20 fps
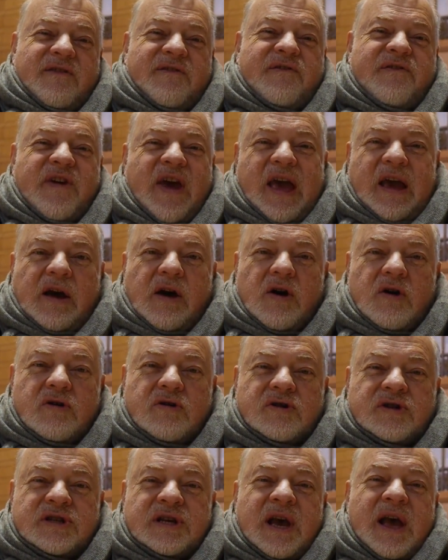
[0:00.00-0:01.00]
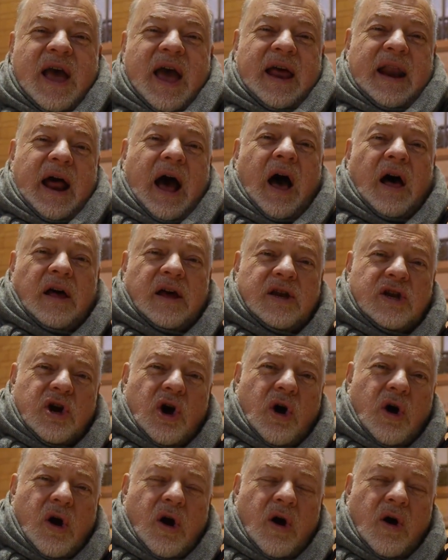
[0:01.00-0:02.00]
of Faicco's and
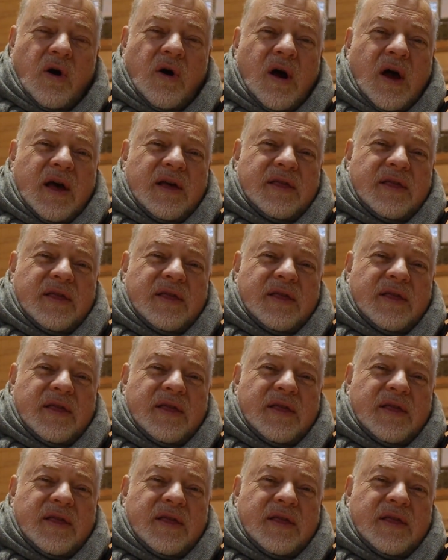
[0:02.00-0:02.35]
Alidoro,